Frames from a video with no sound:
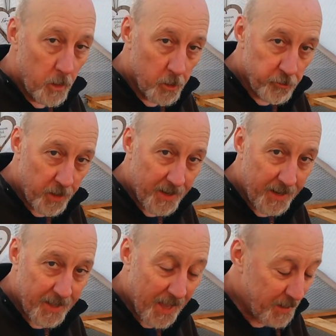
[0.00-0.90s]
try
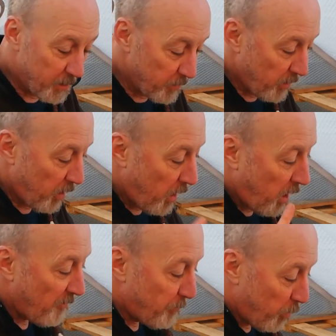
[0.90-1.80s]
that again.
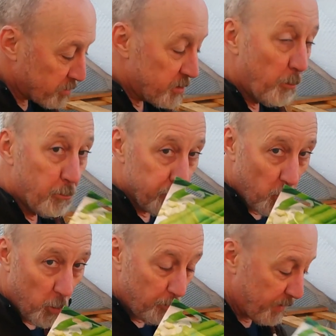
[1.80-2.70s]
I've bought some
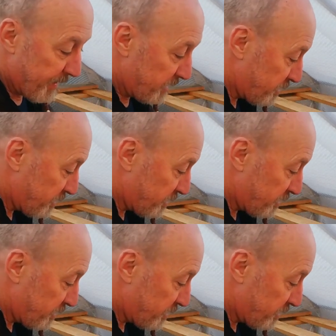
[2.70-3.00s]
broad bean